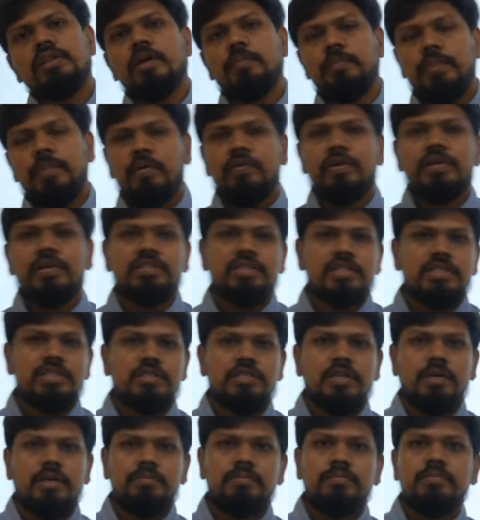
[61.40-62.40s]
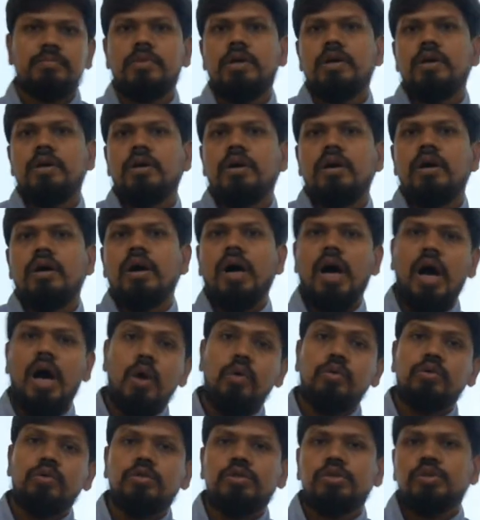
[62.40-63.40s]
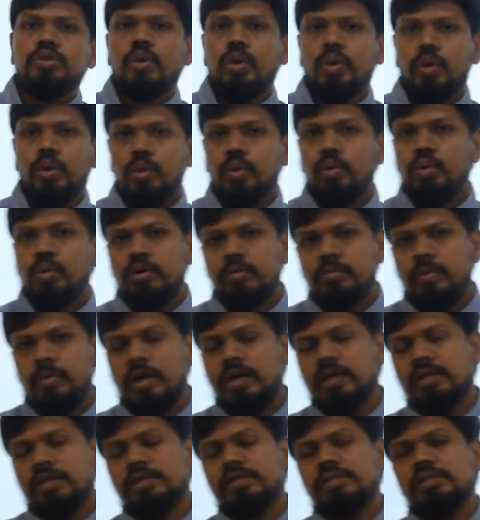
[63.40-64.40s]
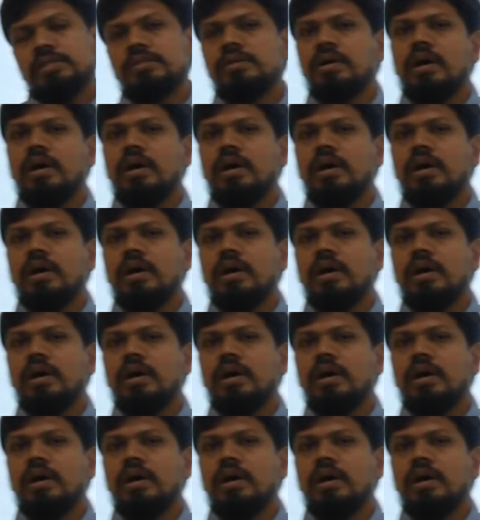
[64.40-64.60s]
power system, how to score good marks,